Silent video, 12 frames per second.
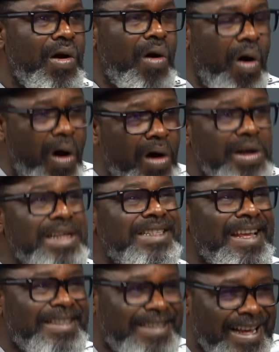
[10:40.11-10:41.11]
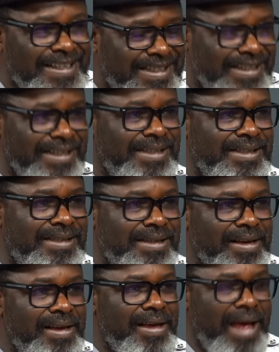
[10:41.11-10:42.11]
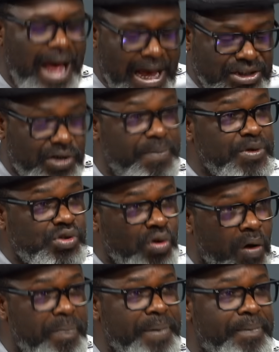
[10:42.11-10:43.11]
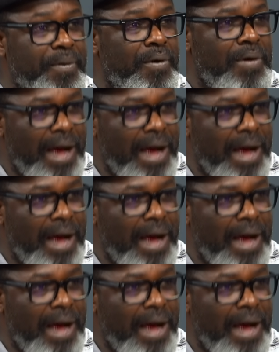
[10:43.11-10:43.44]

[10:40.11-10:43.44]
All these agencies are supposed to hold people